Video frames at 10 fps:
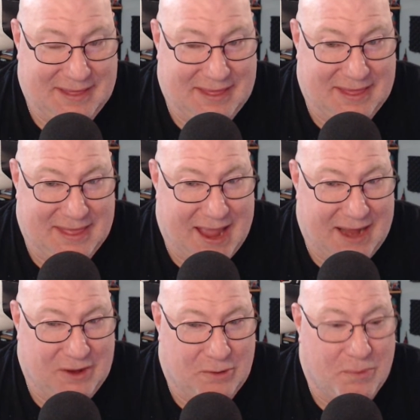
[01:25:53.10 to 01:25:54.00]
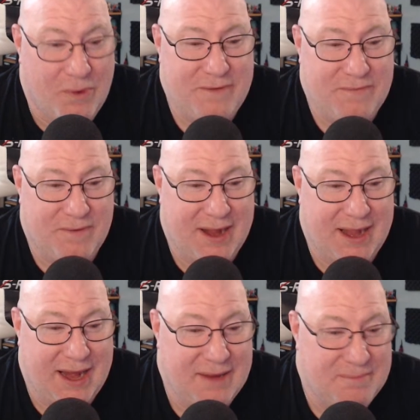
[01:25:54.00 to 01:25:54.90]
that your
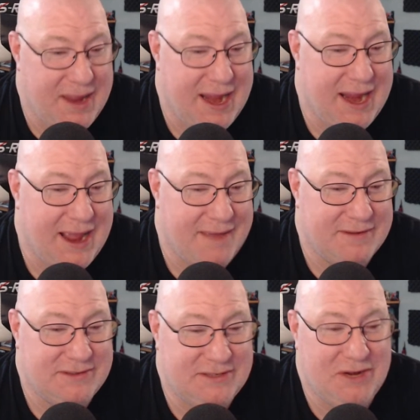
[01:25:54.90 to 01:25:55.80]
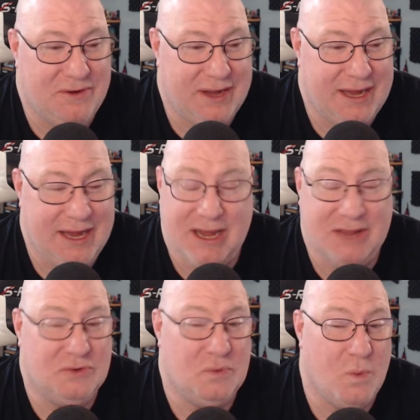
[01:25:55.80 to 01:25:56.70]
boyfriend may have a secret he
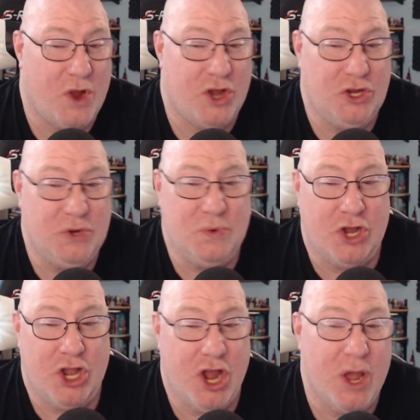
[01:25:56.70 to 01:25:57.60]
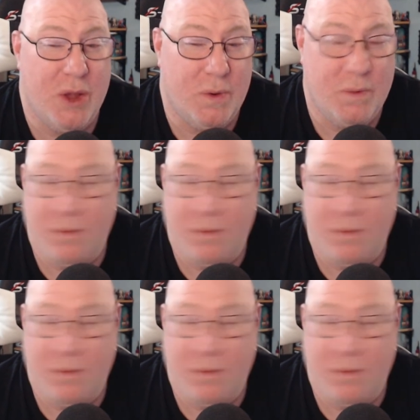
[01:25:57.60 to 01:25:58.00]
doesn't want you to know.